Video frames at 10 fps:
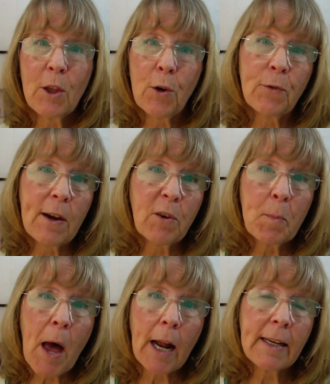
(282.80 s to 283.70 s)
your favorite
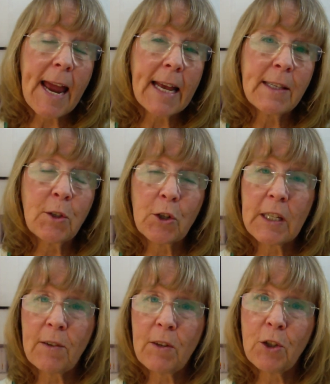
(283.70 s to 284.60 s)
podcasts or
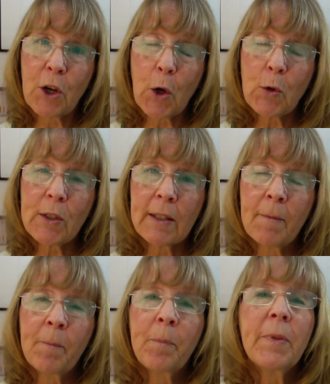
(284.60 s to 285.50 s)
TV shows.
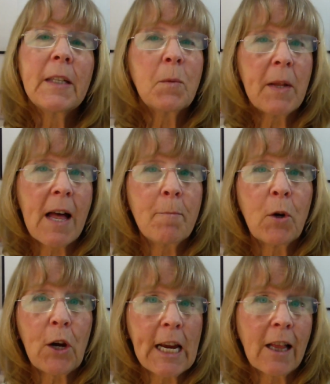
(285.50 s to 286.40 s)
This will help
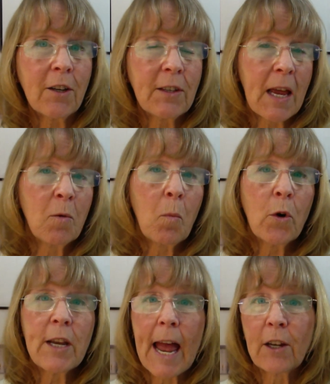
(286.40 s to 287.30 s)
your English sound more
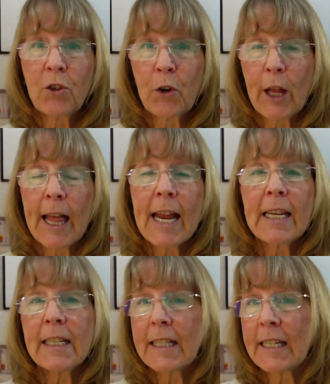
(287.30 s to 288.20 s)
natural and
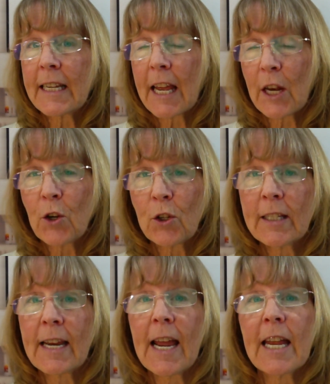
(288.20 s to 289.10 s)
easy to
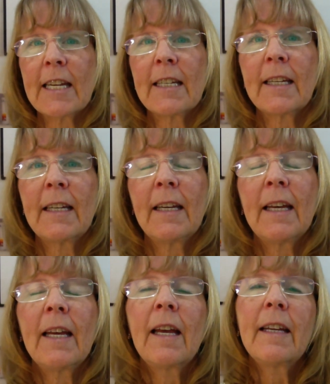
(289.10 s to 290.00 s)
understand.
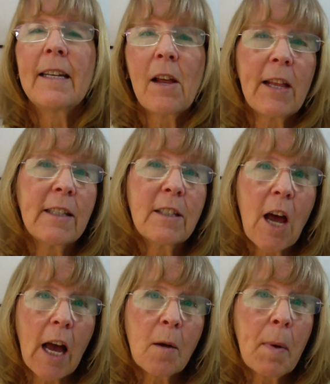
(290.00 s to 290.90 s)
Now let's
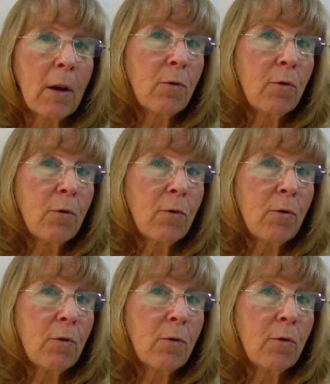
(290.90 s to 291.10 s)
talk about